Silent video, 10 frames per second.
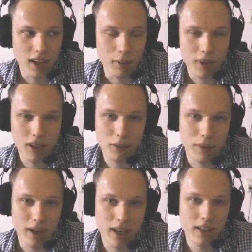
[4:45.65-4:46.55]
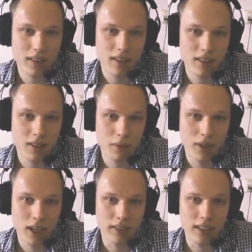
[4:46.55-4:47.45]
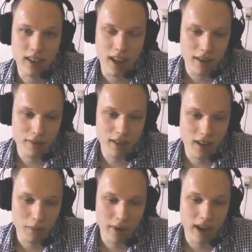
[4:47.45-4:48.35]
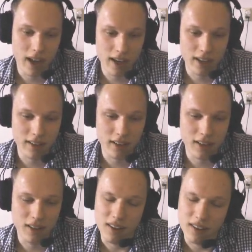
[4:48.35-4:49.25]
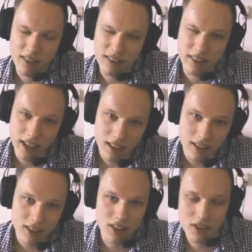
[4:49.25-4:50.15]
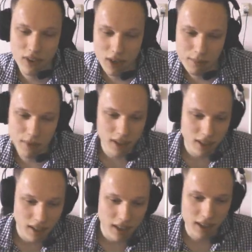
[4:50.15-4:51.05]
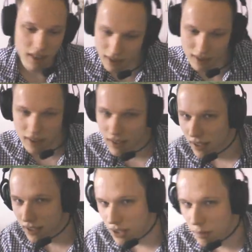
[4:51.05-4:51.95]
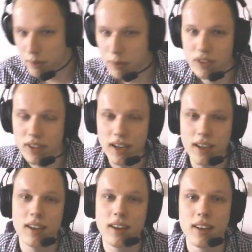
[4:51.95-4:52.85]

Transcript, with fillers: I wanted to play it when I didn't have it, and when I had it, it didn't strike me like as an optimal tank.